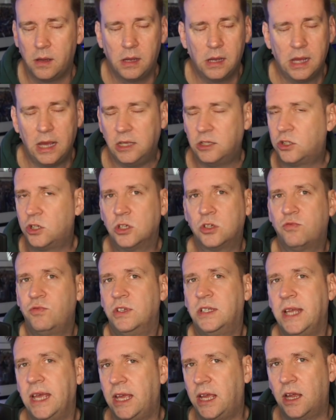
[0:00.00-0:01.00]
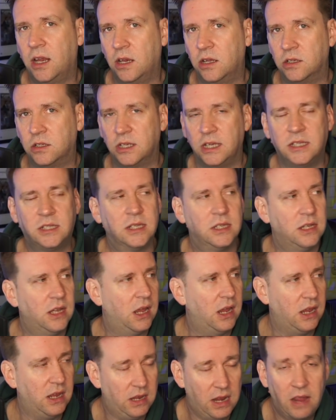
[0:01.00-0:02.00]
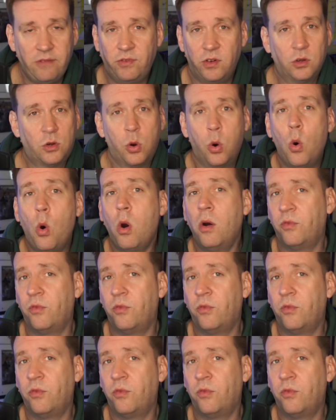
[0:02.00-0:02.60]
It's just ridiculous. It's even a quarter